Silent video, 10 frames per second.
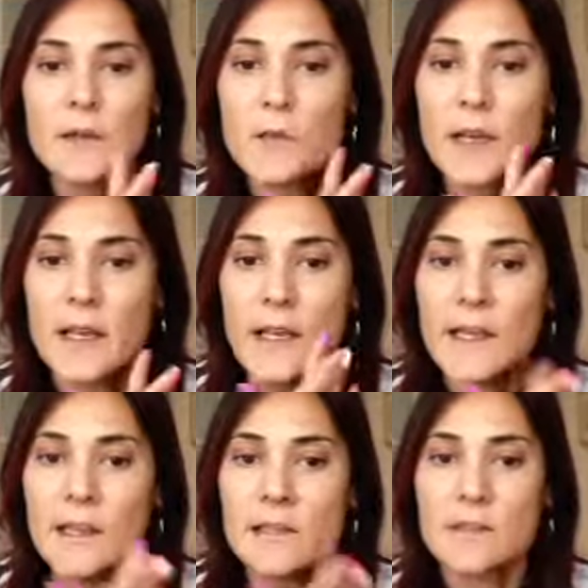what I
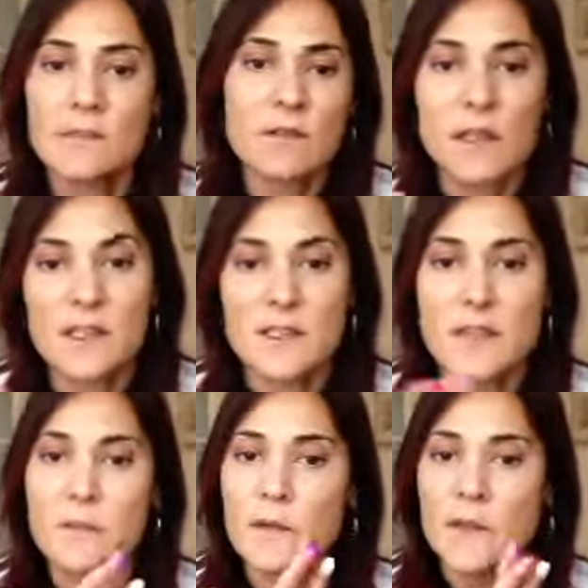like, and I just
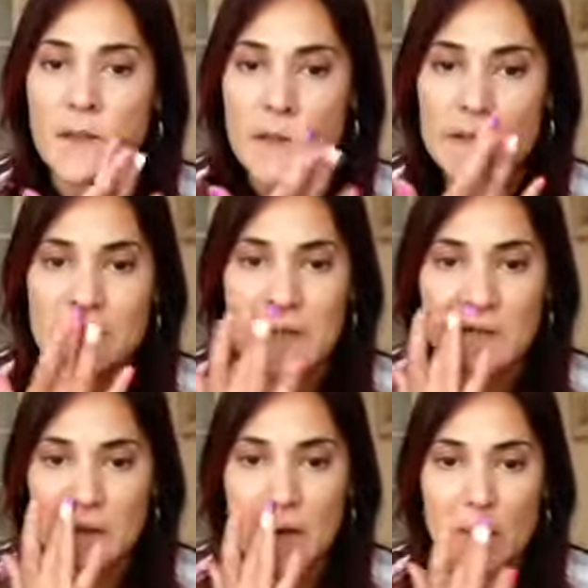take my fingers and
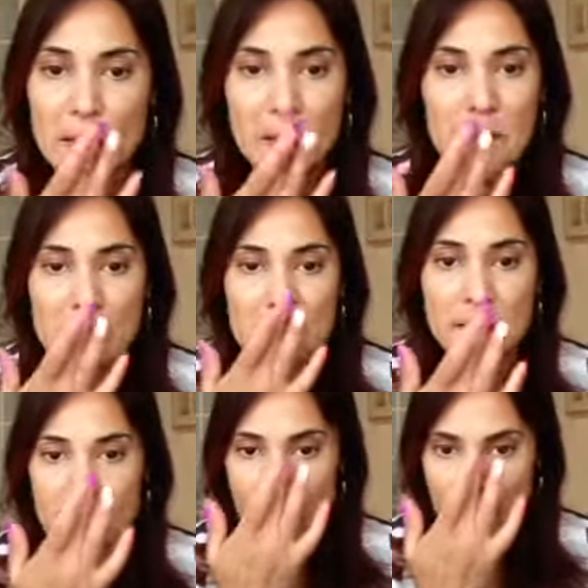even out areas
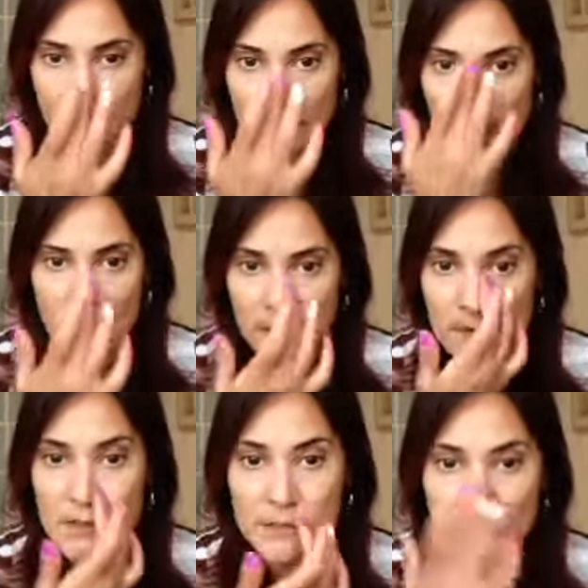that
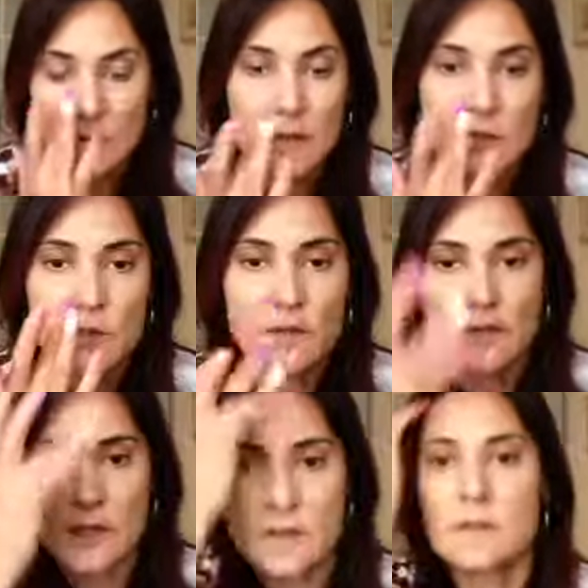just want to make sure
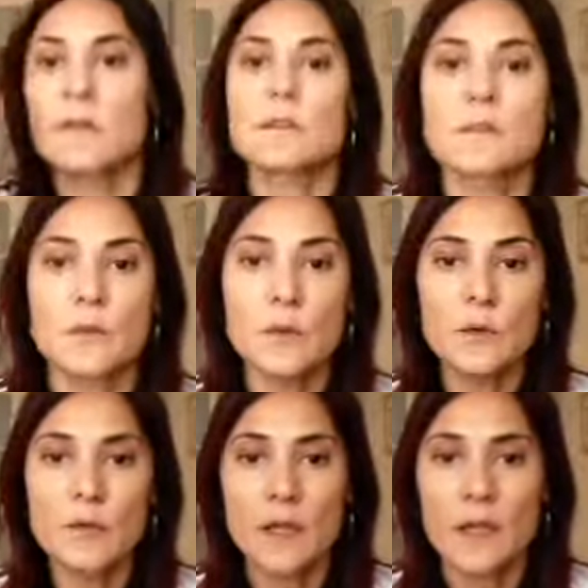everything's all smooth.
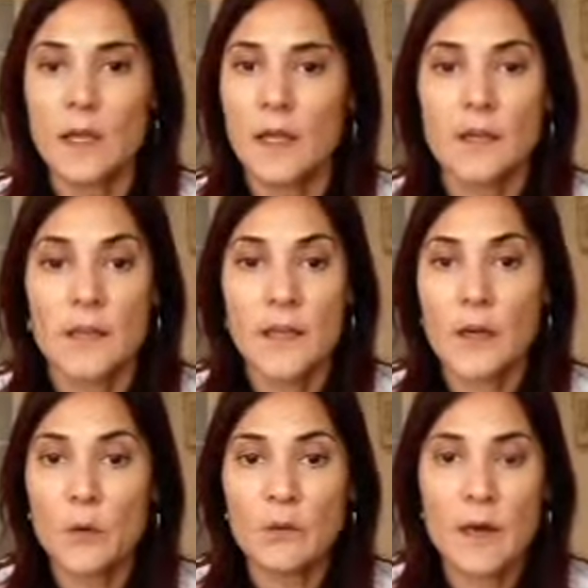And then I
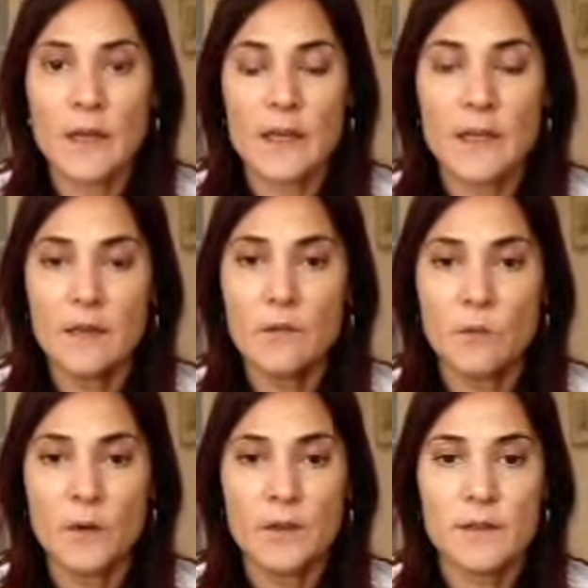go right in
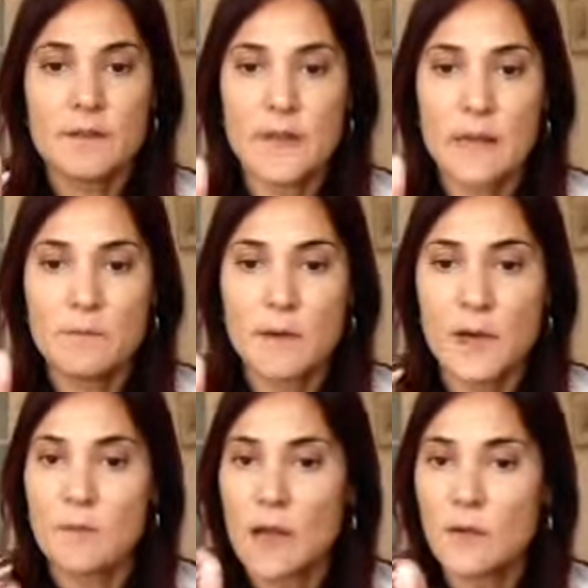with the same
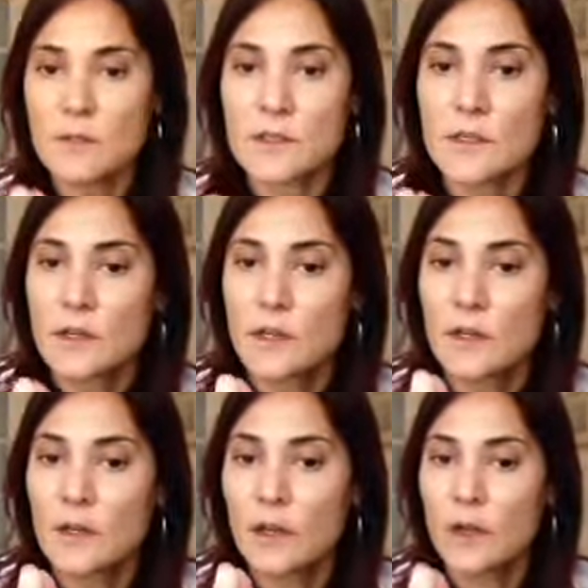amount
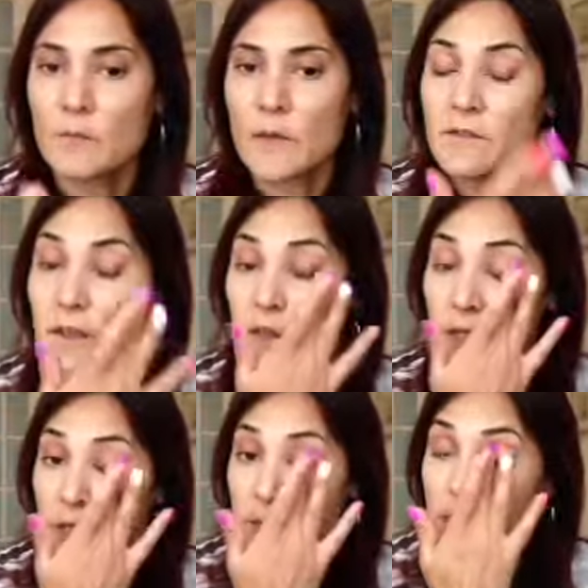on my
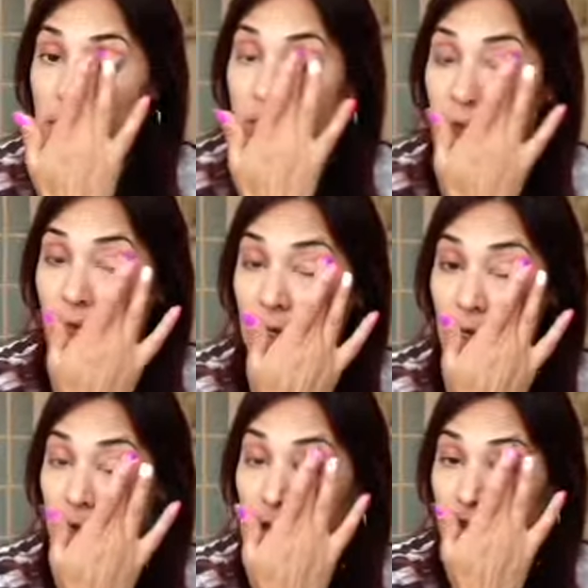fingertips and pat it
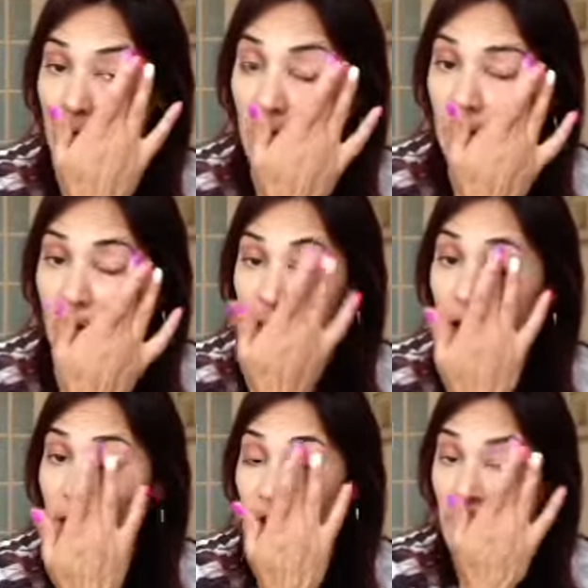right through
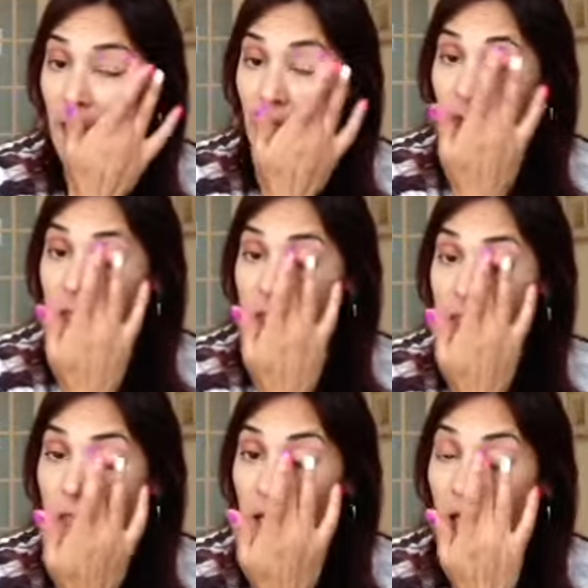and let it act
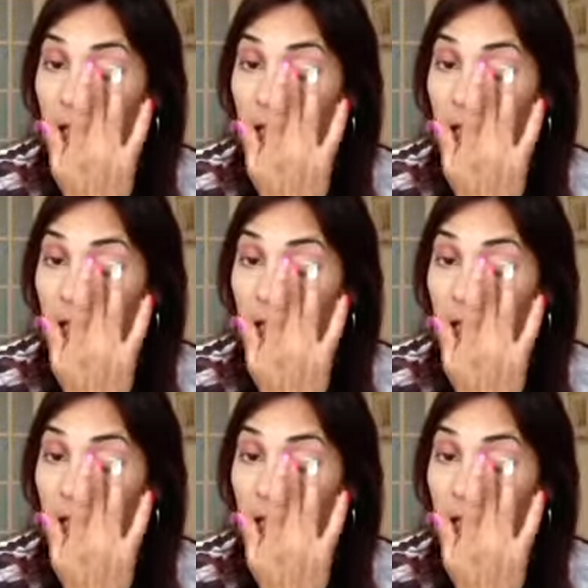as a